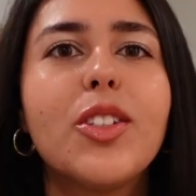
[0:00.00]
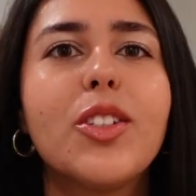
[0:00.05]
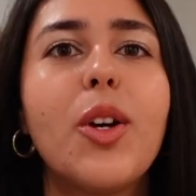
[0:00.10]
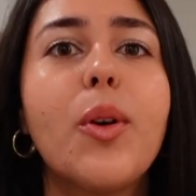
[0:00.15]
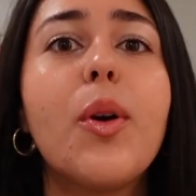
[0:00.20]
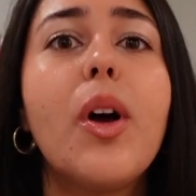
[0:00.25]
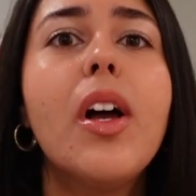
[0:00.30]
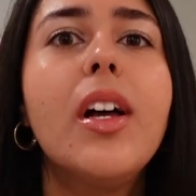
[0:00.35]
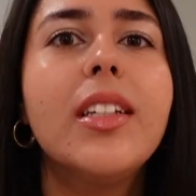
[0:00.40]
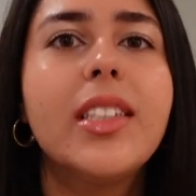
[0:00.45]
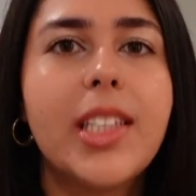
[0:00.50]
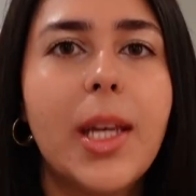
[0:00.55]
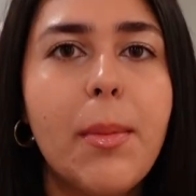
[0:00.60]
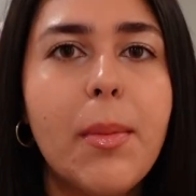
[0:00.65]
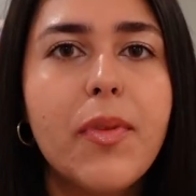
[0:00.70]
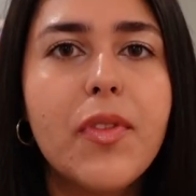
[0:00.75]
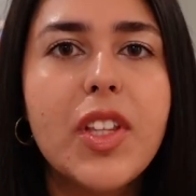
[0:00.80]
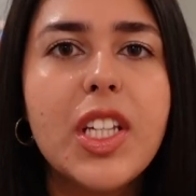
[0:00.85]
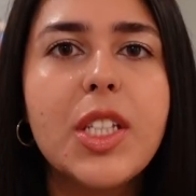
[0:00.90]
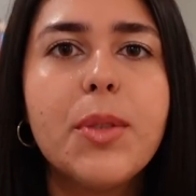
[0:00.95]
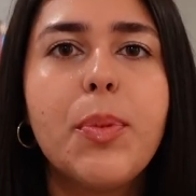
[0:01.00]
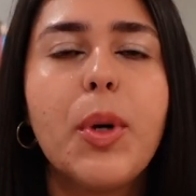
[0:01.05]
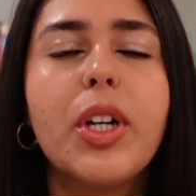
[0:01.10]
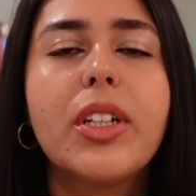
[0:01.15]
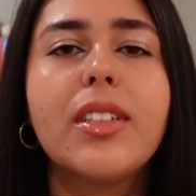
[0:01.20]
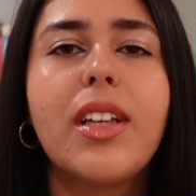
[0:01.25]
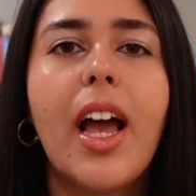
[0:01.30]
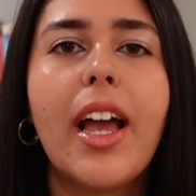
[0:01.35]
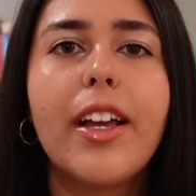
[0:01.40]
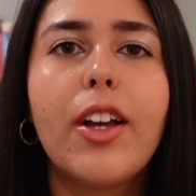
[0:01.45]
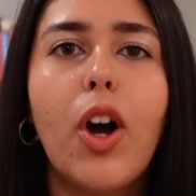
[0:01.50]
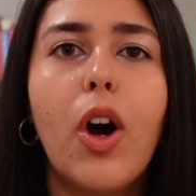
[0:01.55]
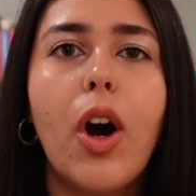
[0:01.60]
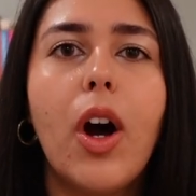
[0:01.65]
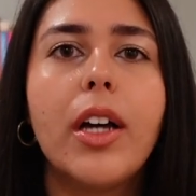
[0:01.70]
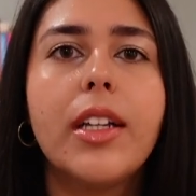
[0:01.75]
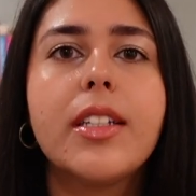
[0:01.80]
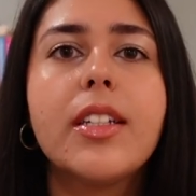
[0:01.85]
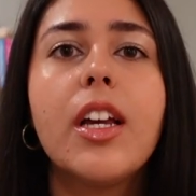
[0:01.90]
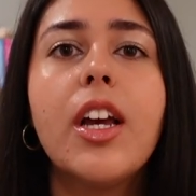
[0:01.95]
So some of these books I
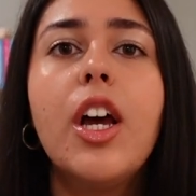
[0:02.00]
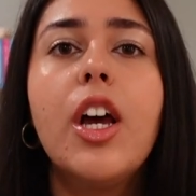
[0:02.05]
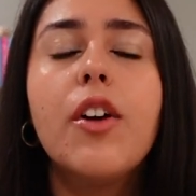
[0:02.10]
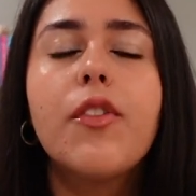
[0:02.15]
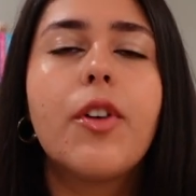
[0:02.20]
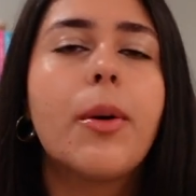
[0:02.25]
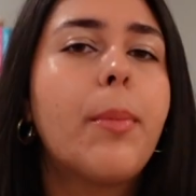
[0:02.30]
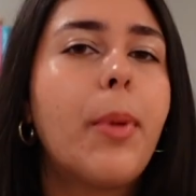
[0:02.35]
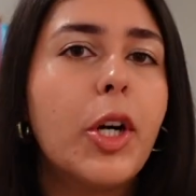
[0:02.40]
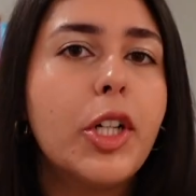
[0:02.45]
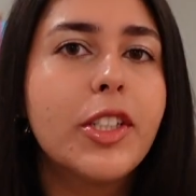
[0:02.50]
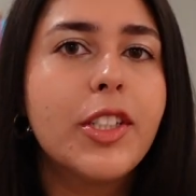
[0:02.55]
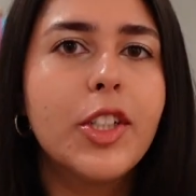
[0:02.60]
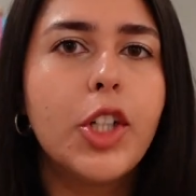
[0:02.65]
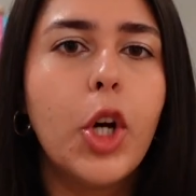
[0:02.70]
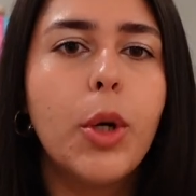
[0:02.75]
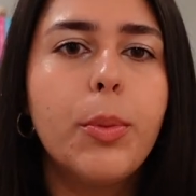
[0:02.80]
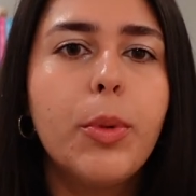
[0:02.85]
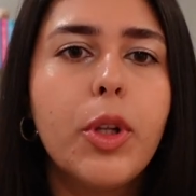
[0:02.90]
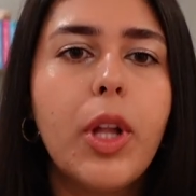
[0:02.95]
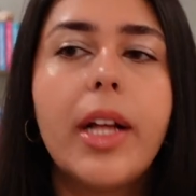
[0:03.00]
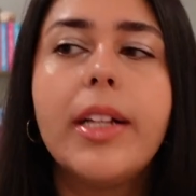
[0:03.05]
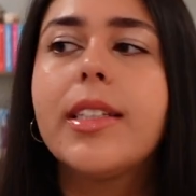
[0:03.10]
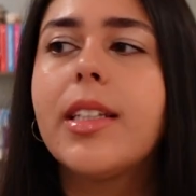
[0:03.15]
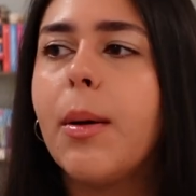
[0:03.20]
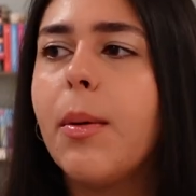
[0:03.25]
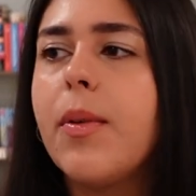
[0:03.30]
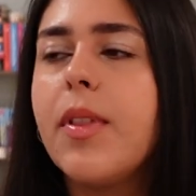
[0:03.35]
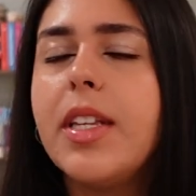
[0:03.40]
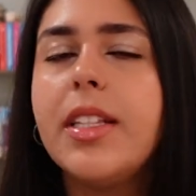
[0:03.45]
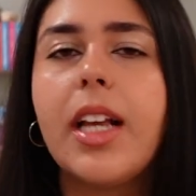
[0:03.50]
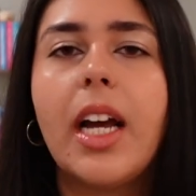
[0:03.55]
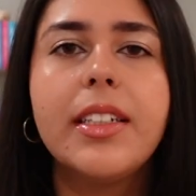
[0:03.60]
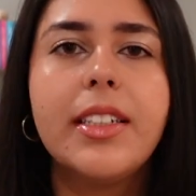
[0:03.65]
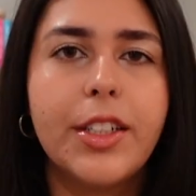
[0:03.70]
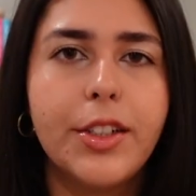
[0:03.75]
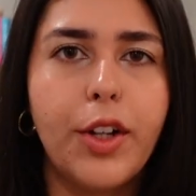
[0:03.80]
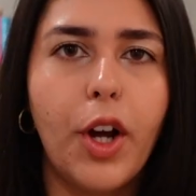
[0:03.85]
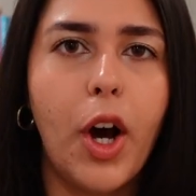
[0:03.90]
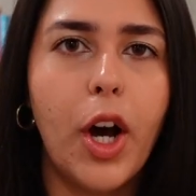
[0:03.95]
got from Barnes & Noble, and some of these I
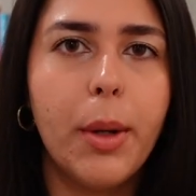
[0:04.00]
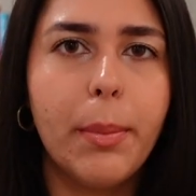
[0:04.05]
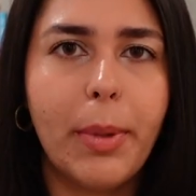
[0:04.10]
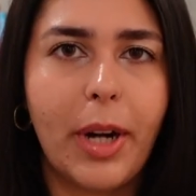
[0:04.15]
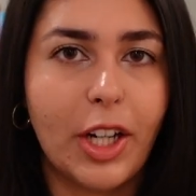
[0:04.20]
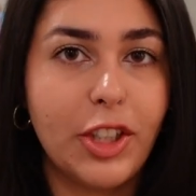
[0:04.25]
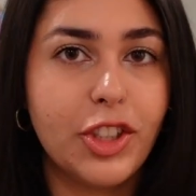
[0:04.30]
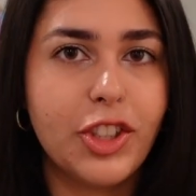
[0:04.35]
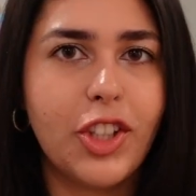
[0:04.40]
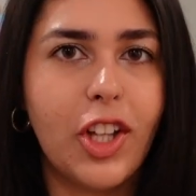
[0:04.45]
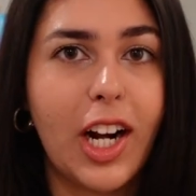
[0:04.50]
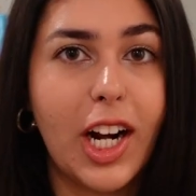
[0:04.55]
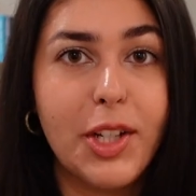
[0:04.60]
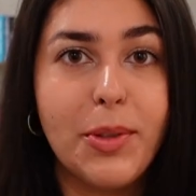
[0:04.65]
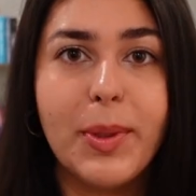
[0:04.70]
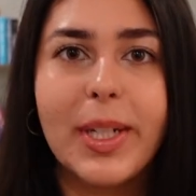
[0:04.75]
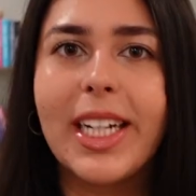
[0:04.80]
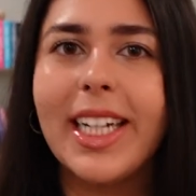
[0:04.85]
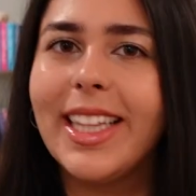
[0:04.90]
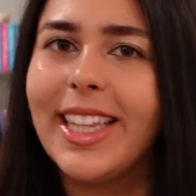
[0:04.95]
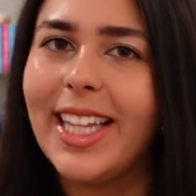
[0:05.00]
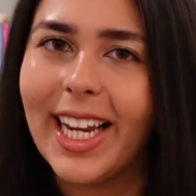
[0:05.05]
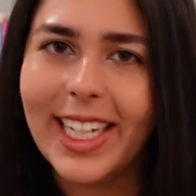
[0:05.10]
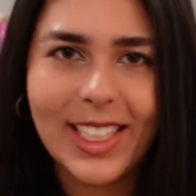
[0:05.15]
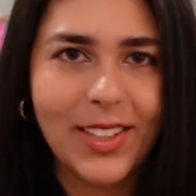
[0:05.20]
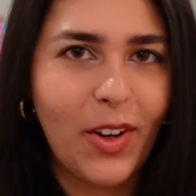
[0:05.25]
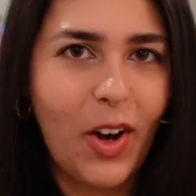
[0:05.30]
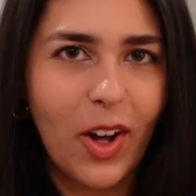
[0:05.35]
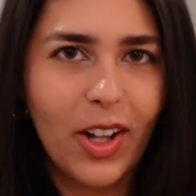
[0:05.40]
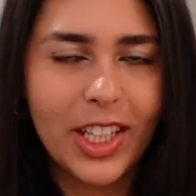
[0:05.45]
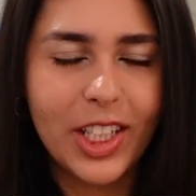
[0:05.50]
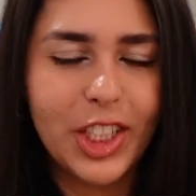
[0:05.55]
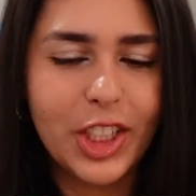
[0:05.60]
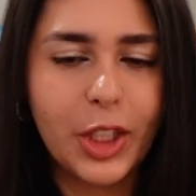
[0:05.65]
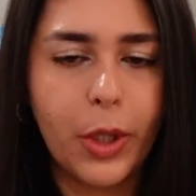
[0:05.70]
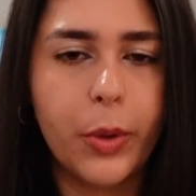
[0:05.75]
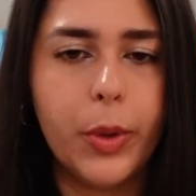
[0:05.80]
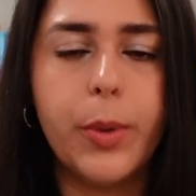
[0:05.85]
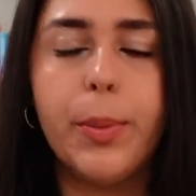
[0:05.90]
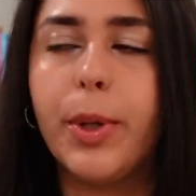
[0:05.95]
did not, but I just thought I'd do a collective haul and
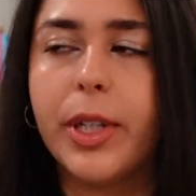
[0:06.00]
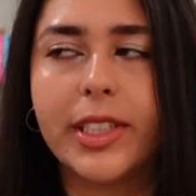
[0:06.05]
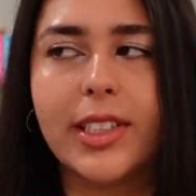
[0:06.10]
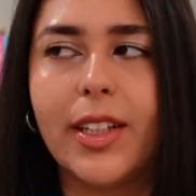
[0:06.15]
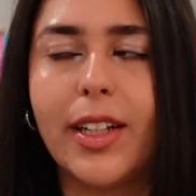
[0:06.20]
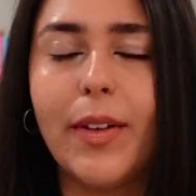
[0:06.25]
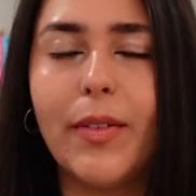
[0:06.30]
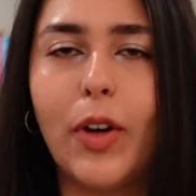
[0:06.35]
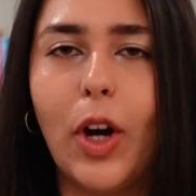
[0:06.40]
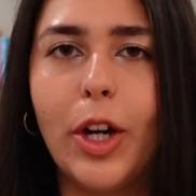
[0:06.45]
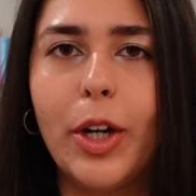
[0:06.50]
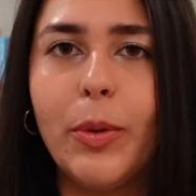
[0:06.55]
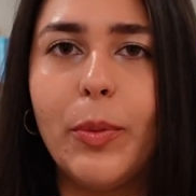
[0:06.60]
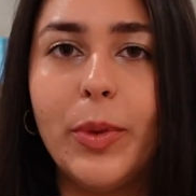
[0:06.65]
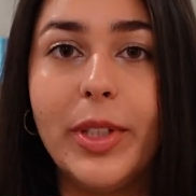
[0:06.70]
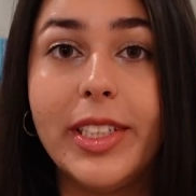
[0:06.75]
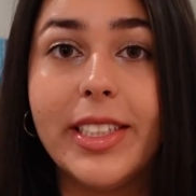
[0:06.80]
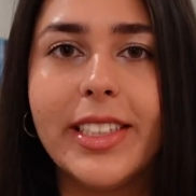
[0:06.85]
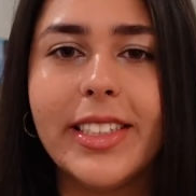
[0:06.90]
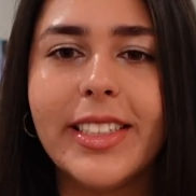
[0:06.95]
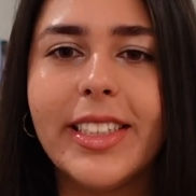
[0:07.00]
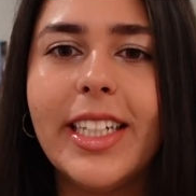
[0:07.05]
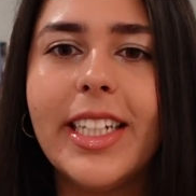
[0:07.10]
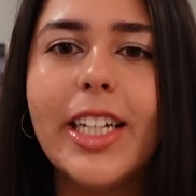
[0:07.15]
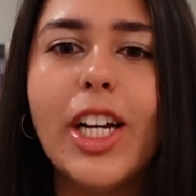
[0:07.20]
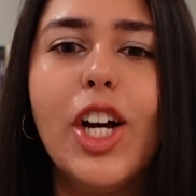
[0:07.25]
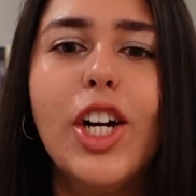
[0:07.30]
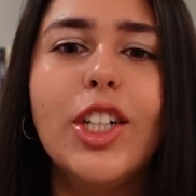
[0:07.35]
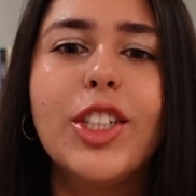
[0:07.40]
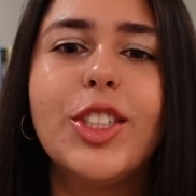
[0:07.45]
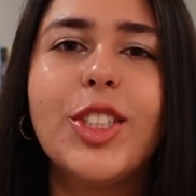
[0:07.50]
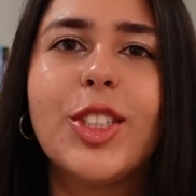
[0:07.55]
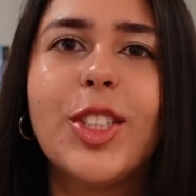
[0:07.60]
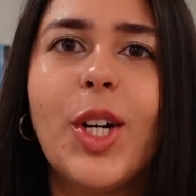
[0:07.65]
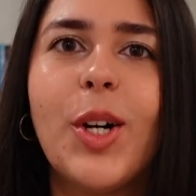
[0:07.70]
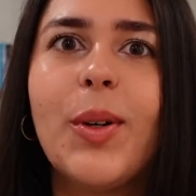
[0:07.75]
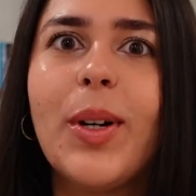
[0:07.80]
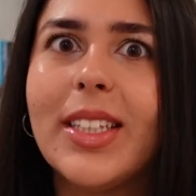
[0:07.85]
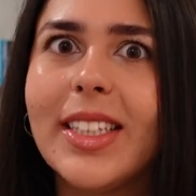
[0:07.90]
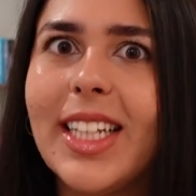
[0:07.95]
show you books that I've gotten recently.
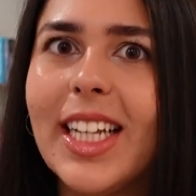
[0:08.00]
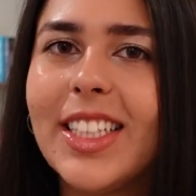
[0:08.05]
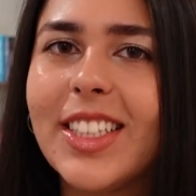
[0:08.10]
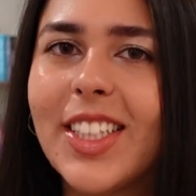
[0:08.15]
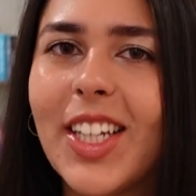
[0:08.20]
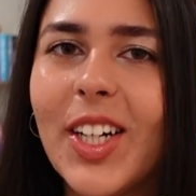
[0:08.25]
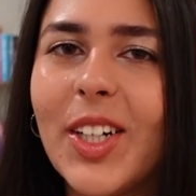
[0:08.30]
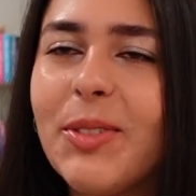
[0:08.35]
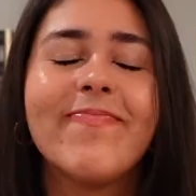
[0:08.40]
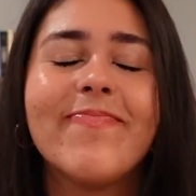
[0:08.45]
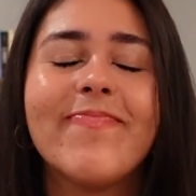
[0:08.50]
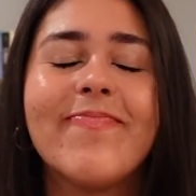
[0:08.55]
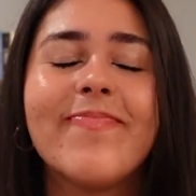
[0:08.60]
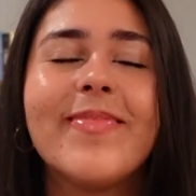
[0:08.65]
So let's go.